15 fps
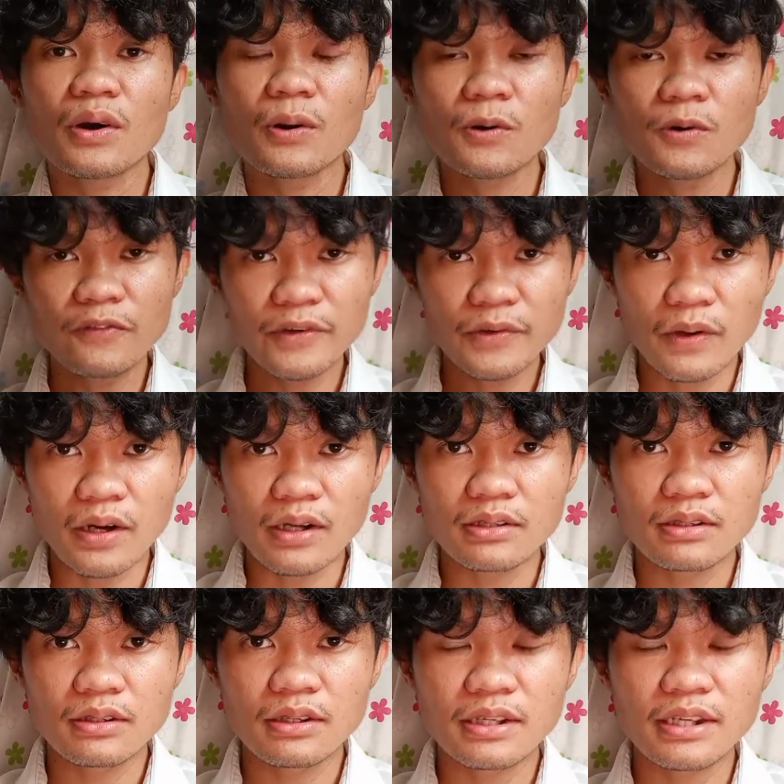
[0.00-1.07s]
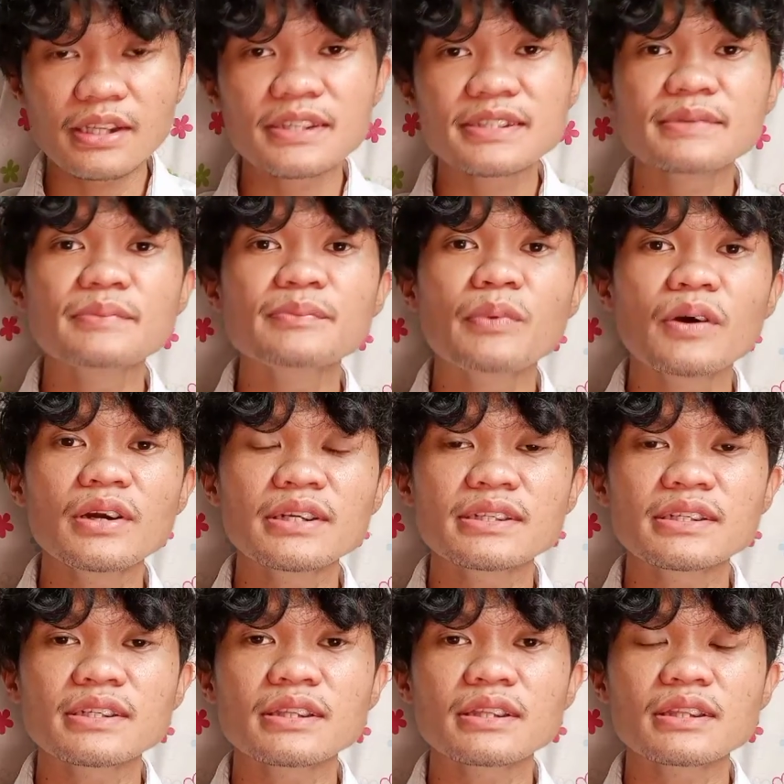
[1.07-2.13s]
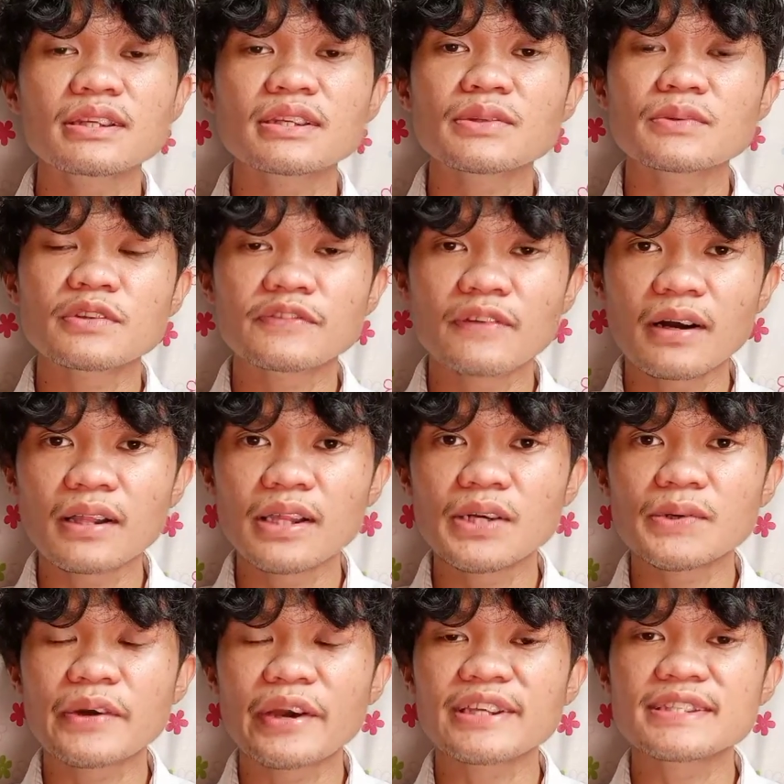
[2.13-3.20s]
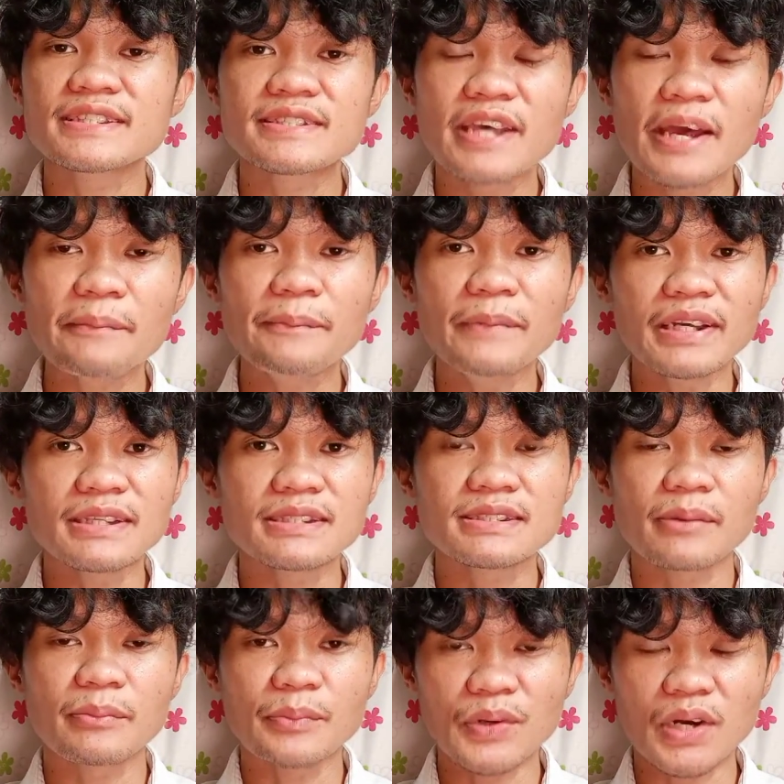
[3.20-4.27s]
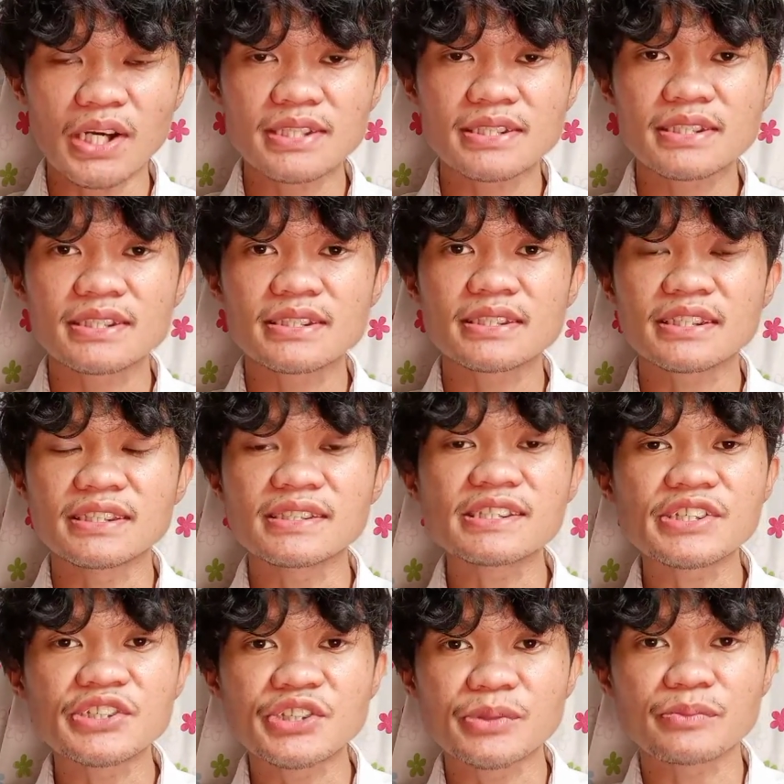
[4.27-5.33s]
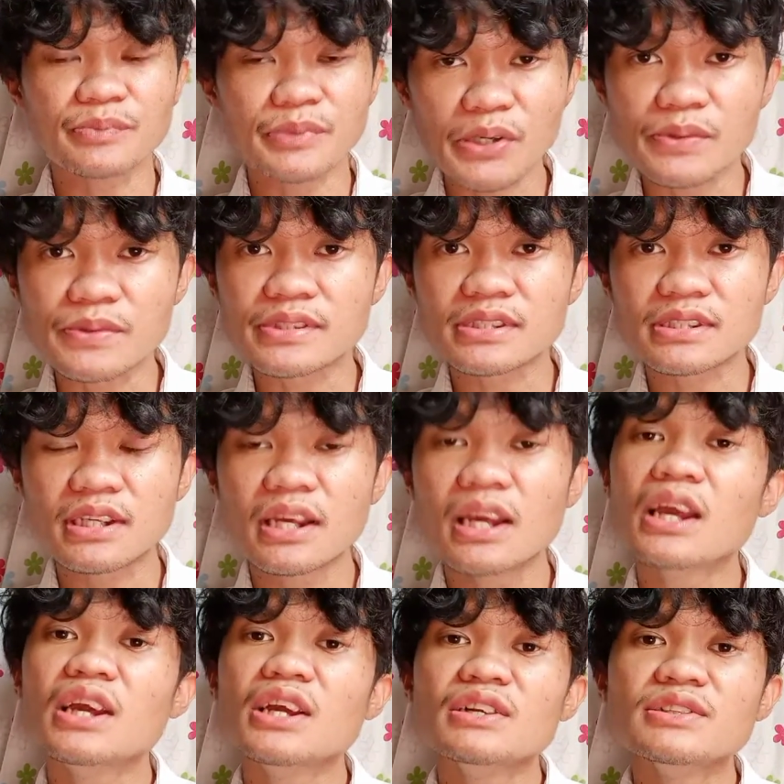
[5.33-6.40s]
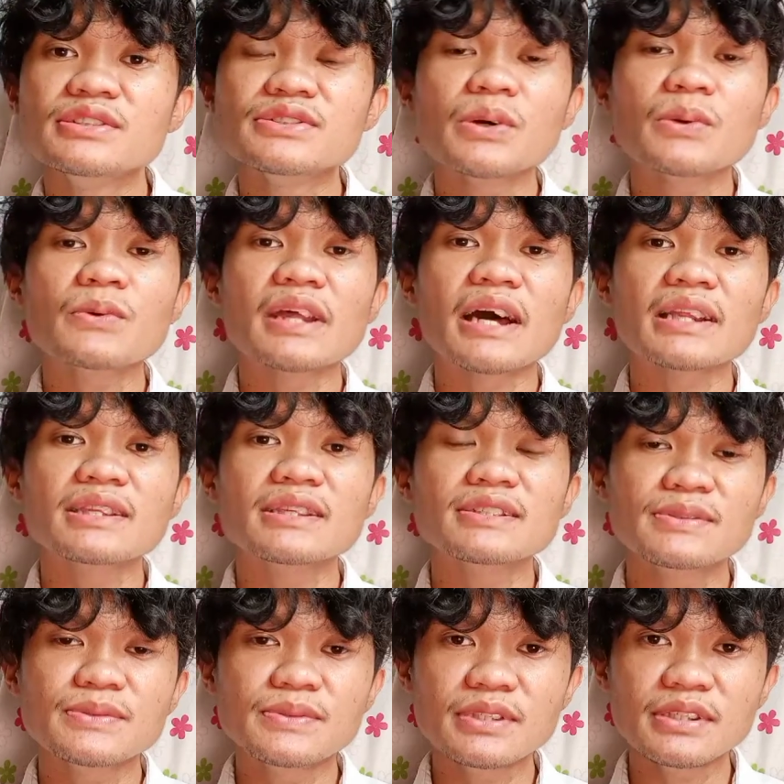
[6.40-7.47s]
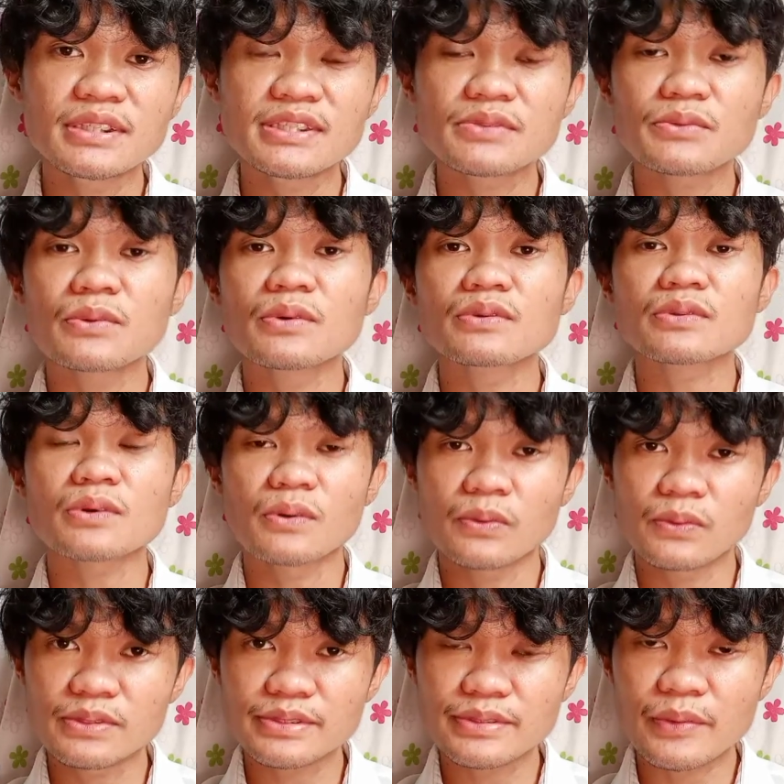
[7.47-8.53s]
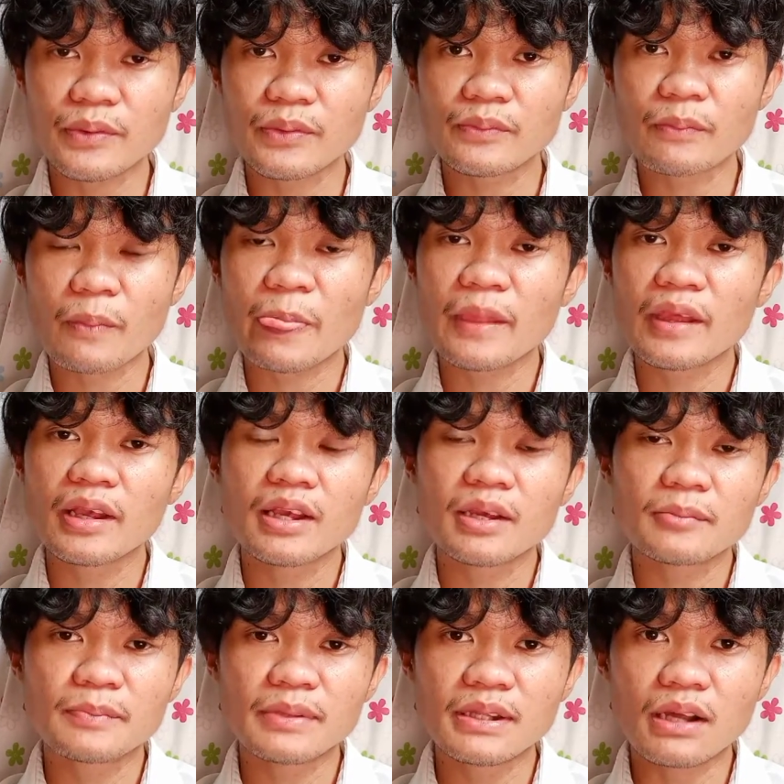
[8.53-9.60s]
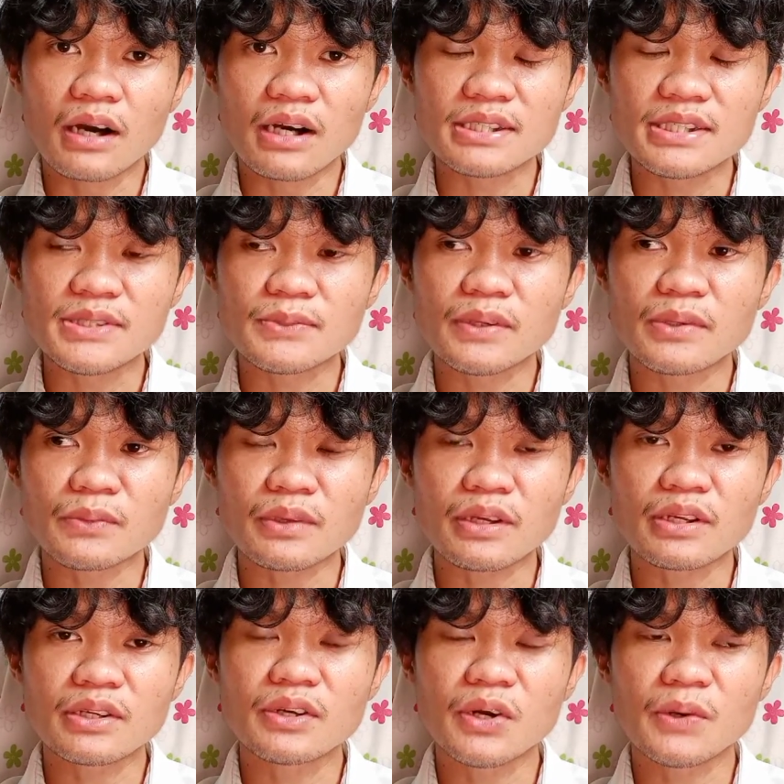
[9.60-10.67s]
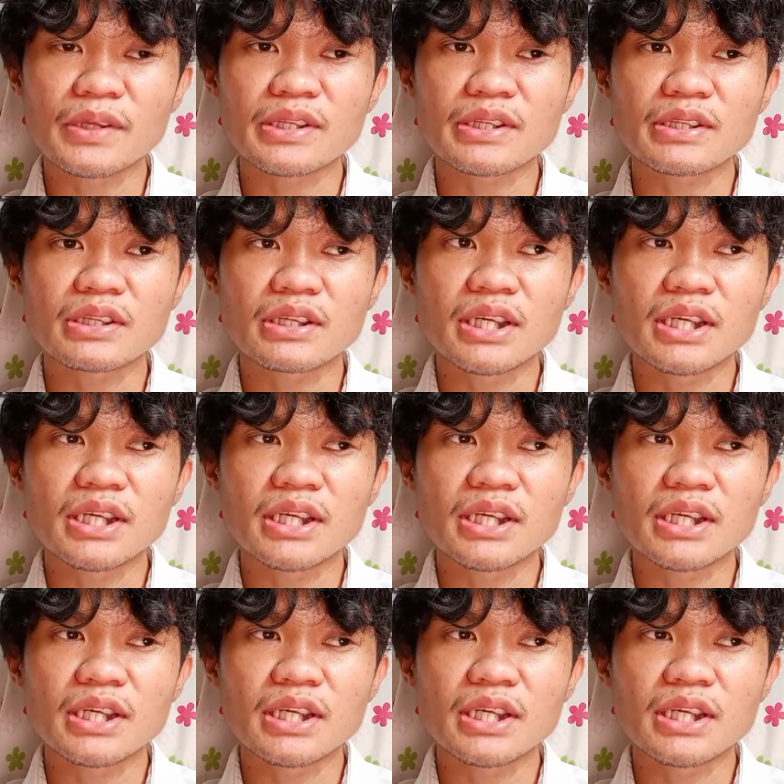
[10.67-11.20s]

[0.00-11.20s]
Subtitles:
Overall, it is important that we follow a step-by-step process in teaching prose, so that the students won't also be lost when we are going